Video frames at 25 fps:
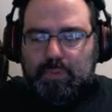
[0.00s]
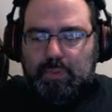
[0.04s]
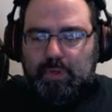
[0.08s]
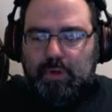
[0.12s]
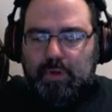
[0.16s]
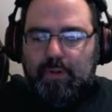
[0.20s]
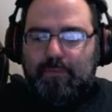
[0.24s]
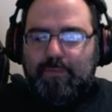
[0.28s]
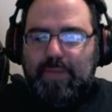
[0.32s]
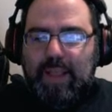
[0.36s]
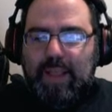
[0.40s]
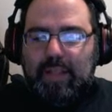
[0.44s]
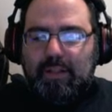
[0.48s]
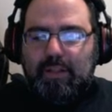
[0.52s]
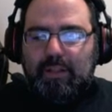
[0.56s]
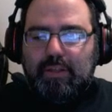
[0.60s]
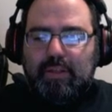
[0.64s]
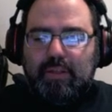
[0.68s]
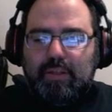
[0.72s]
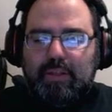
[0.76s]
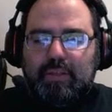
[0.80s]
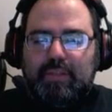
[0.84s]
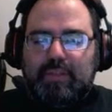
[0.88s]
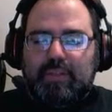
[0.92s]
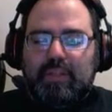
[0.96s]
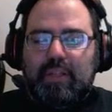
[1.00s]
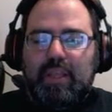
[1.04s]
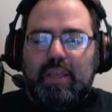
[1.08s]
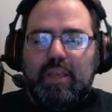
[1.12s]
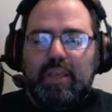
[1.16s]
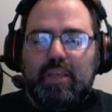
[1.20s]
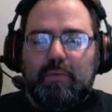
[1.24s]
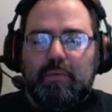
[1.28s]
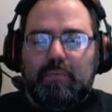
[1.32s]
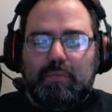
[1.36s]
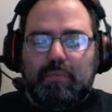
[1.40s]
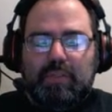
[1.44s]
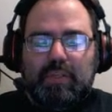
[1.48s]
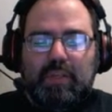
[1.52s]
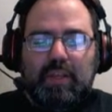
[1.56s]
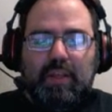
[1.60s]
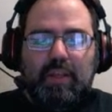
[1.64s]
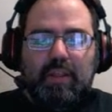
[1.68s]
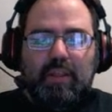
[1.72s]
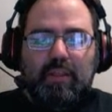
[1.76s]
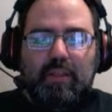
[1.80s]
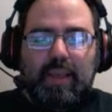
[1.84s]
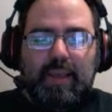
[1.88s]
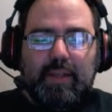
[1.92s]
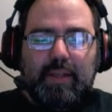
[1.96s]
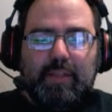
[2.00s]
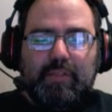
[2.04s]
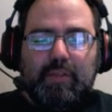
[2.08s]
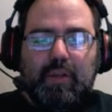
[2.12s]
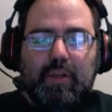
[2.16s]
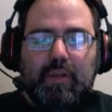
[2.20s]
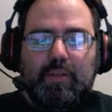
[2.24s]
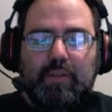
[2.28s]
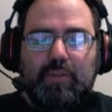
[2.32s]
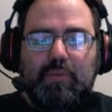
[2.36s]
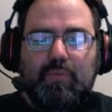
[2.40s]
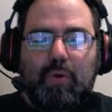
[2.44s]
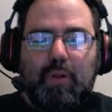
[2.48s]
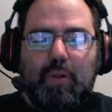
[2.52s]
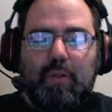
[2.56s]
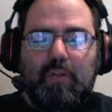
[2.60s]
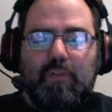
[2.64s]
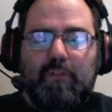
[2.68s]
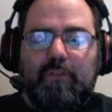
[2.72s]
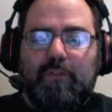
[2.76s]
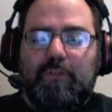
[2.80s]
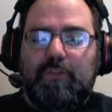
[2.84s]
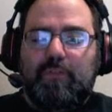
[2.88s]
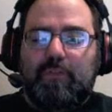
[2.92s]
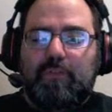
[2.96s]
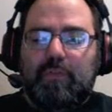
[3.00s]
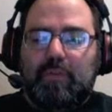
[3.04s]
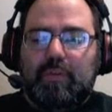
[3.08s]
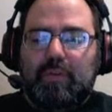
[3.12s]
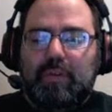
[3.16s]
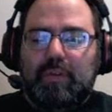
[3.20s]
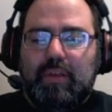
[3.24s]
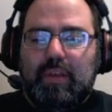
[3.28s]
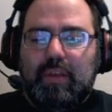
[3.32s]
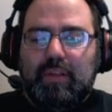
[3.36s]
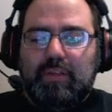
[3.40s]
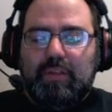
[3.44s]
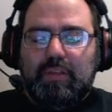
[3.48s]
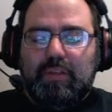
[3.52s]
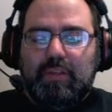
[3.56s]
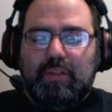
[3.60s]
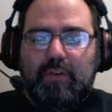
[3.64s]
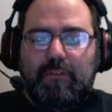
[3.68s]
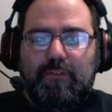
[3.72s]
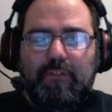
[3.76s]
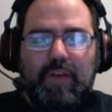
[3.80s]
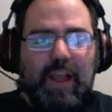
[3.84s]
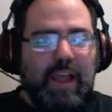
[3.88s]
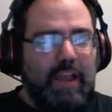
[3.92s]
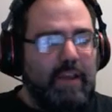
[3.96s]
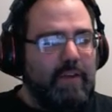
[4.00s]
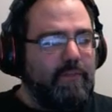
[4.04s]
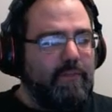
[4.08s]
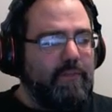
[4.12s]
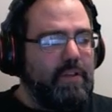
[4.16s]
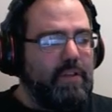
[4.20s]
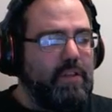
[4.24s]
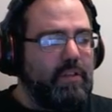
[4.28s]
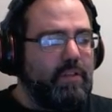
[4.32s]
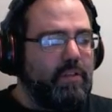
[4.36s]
Vala exclaims, That's Oswulf! Has he survived this